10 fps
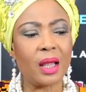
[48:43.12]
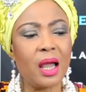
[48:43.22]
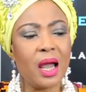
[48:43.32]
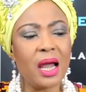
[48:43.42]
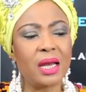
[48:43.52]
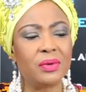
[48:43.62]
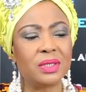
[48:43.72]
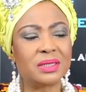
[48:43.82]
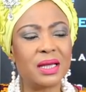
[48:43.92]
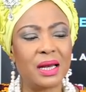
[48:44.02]
and he
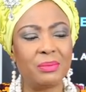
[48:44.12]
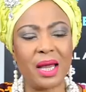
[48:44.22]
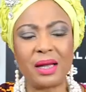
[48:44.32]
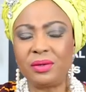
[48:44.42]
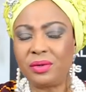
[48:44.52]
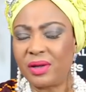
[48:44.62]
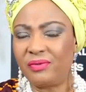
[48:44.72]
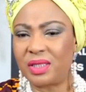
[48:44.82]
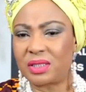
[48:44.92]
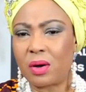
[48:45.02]
was telling me, I don't know if
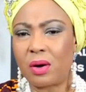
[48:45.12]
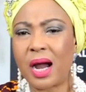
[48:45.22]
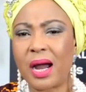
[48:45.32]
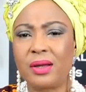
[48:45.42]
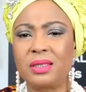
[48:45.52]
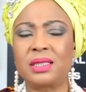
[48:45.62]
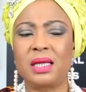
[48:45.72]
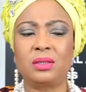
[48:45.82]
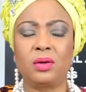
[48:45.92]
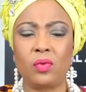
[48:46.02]
it's Ohio
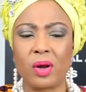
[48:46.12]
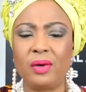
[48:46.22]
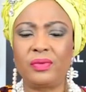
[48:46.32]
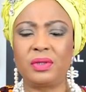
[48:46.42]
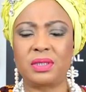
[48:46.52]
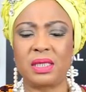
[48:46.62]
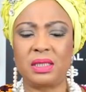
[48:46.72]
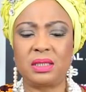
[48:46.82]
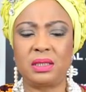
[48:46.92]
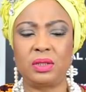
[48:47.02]
State or one of those
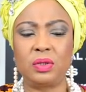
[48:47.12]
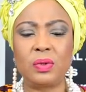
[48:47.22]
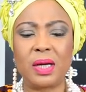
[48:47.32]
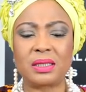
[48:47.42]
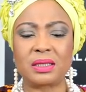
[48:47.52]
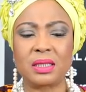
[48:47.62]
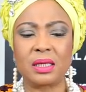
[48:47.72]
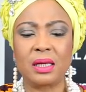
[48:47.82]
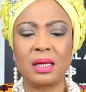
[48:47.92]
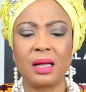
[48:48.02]
states in the US.
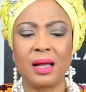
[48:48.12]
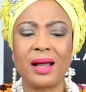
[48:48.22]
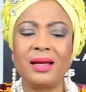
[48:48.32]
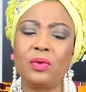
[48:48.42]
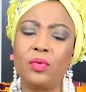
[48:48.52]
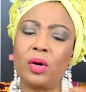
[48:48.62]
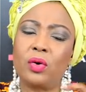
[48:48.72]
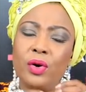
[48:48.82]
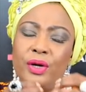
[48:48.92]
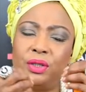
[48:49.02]
And they were
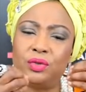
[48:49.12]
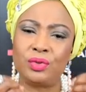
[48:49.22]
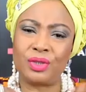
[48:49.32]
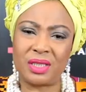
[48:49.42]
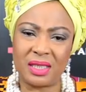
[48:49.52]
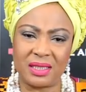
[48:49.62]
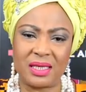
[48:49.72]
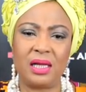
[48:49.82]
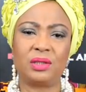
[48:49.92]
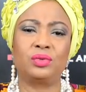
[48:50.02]
going into
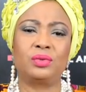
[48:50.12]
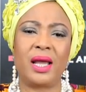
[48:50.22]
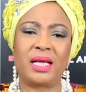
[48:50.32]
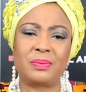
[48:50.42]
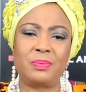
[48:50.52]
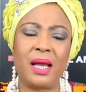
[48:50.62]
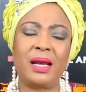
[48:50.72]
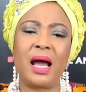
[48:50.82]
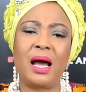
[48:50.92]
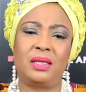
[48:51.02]
detail to explain
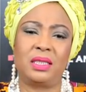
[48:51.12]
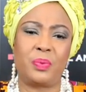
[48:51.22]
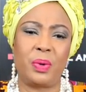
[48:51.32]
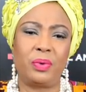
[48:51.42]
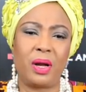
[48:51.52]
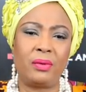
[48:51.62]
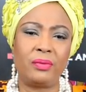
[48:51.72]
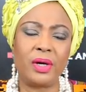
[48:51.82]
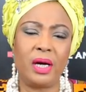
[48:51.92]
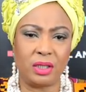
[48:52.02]
how these people are
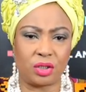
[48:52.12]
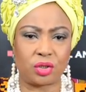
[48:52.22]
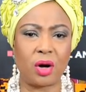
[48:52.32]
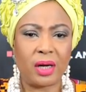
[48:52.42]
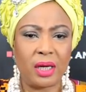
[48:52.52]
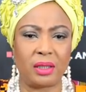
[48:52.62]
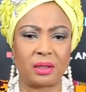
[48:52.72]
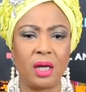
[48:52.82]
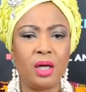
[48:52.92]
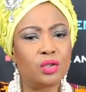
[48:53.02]
really struggling
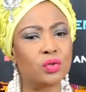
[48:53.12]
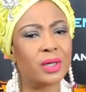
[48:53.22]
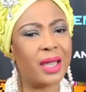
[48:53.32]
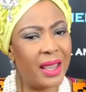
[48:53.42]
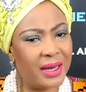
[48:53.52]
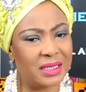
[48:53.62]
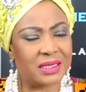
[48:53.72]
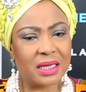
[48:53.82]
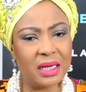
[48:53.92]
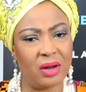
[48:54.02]
to gain the
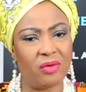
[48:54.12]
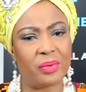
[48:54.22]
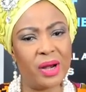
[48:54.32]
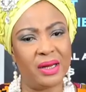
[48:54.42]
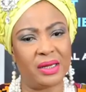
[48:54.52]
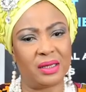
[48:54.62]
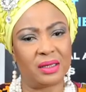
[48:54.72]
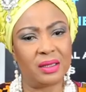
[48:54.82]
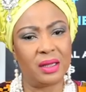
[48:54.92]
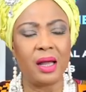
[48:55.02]
skill of braiding.
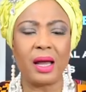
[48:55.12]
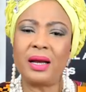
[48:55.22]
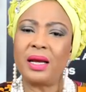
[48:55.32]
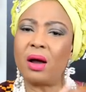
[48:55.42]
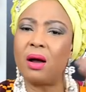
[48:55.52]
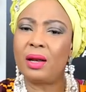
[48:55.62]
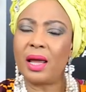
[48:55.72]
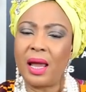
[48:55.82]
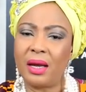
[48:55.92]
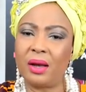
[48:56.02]
And they all
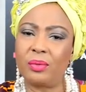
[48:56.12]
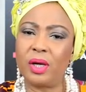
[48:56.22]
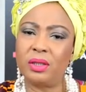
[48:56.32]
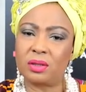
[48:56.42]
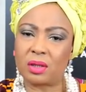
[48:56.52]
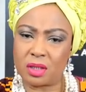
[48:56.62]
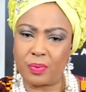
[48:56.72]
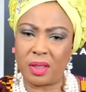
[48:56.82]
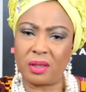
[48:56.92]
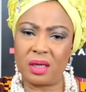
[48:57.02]
end up going to
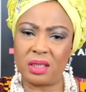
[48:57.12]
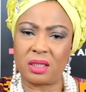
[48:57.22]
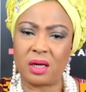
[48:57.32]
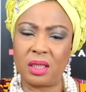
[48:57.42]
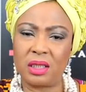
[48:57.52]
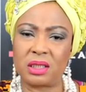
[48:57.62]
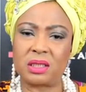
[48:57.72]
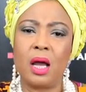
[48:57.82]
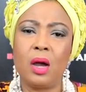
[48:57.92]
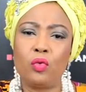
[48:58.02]
cosmetology
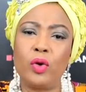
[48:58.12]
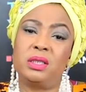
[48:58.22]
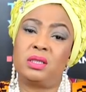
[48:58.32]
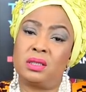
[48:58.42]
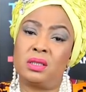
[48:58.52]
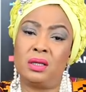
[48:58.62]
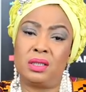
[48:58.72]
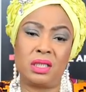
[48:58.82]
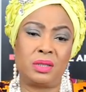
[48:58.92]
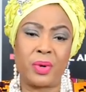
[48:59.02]
colleges, which does not
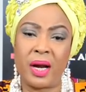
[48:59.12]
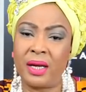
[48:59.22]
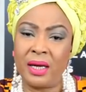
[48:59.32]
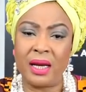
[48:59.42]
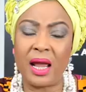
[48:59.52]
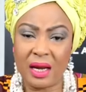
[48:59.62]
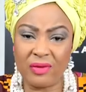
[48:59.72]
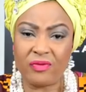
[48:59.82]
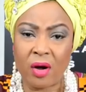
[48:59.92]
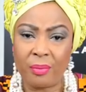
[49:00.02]
teach braiding in any
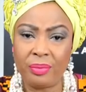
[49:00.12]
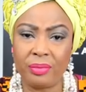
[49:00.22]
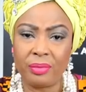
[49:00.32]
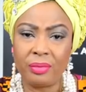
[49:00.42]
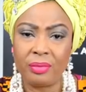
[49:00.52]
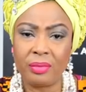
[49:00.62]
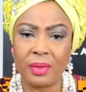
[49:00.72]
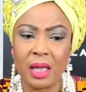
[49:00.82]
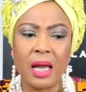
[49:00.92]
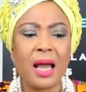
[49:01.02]
form.
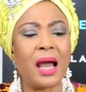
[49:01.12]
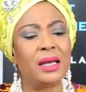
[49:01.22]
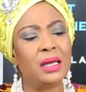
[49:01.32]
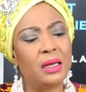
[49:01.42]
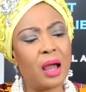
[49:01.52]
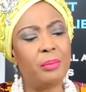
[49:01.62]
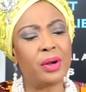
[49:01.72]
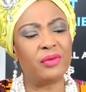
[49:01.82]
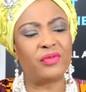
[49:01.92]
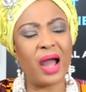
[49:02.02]
And the
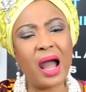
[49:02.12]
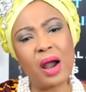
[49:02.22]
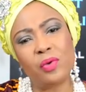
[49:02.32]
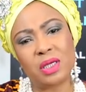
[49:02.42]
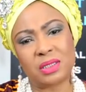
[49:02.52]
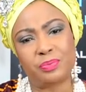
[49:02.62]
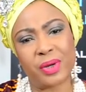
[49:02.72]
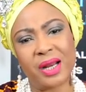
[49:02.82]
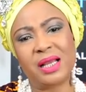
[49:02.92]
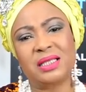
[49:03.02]
number of hours
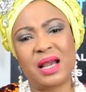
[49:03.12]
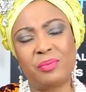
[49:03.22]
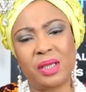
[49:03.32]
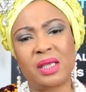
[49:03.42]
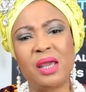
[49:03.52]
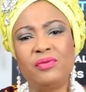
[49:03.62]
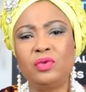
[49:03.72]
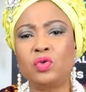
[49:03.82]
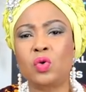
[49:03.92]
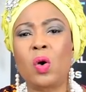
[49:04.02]
brothers have been
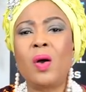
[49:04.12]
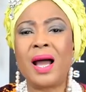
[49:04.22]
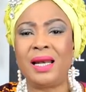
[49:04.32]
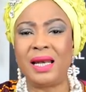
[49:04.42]
given to go and